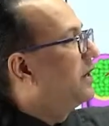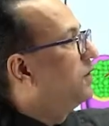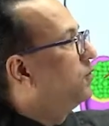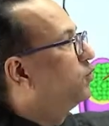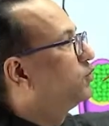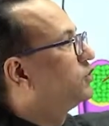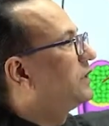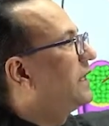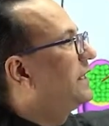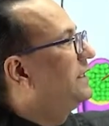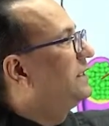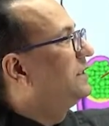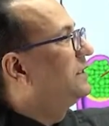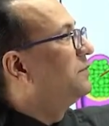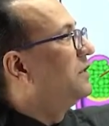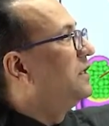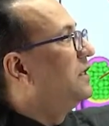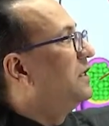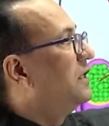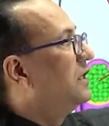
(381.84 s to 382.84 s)
oocyte,
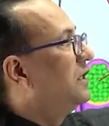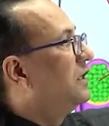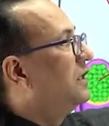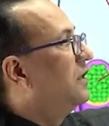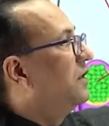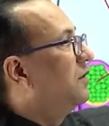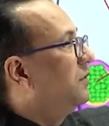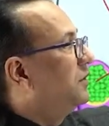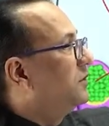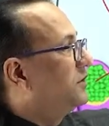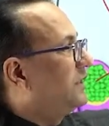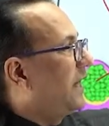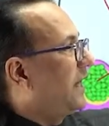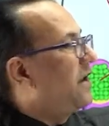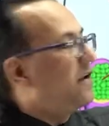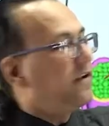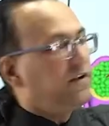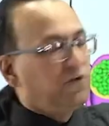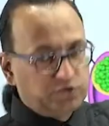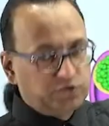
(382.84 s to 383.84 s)

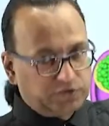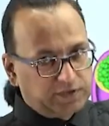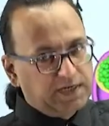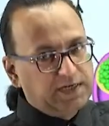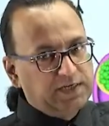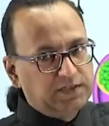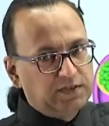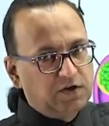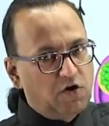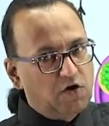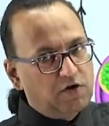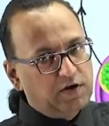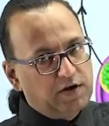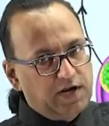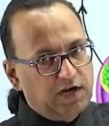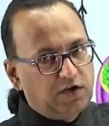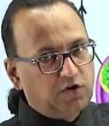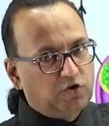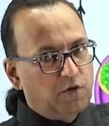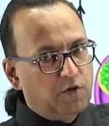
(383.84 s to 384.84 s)
secondary oocyte, or
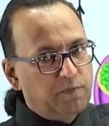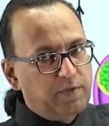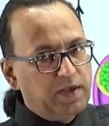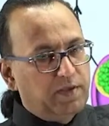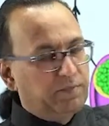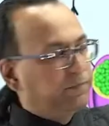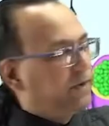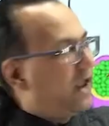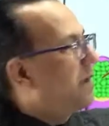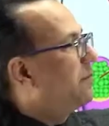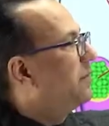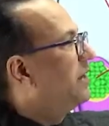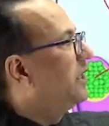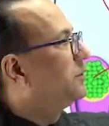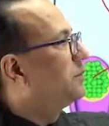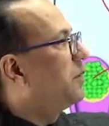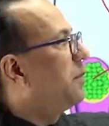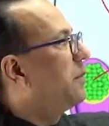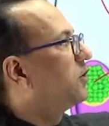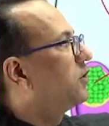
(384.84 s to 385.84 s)
it could be primary
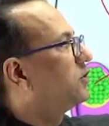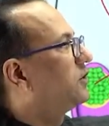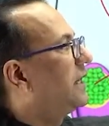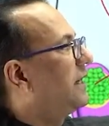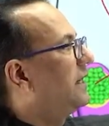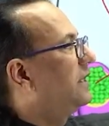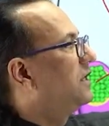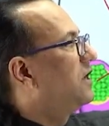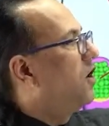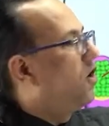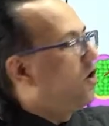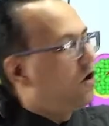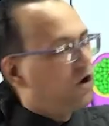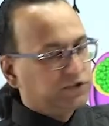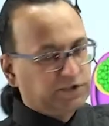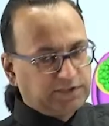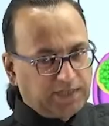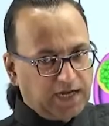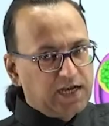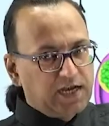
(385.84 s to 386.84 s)
spermatocyte or
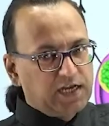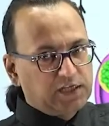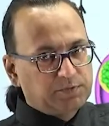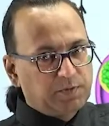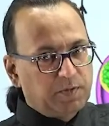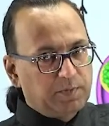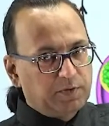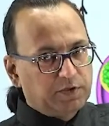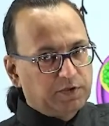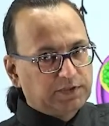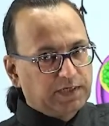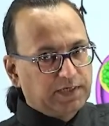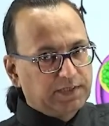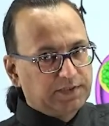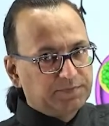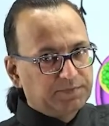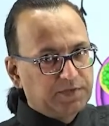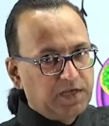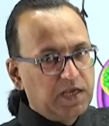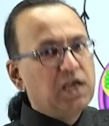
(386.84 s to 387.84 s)
secondary spermatocyte.
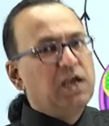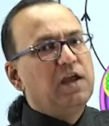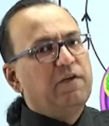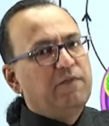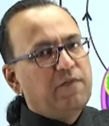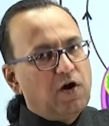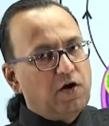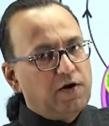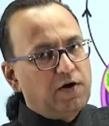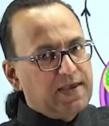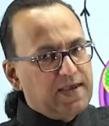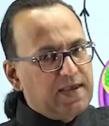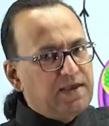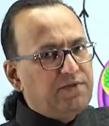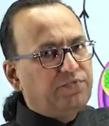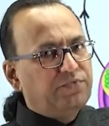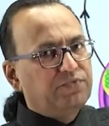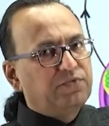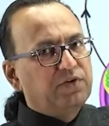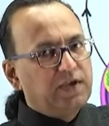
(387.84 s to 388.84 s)
Now,
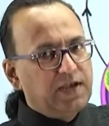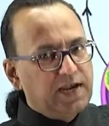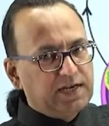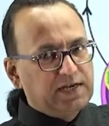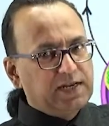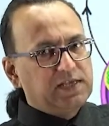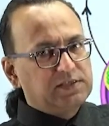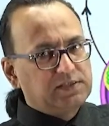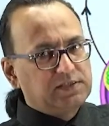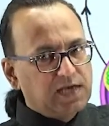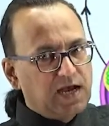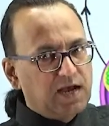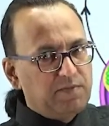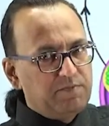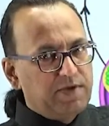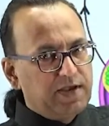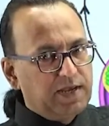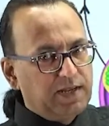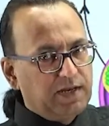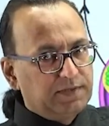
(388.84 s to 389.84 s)
if it is a
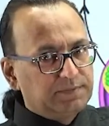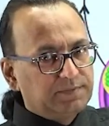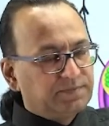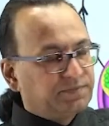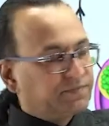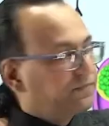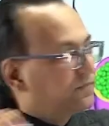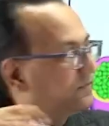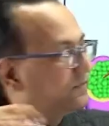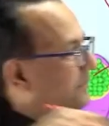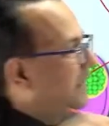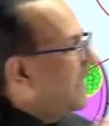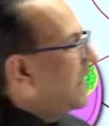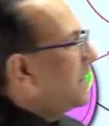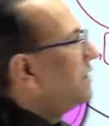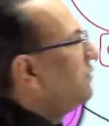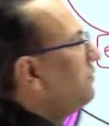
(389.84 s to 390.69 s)
male, then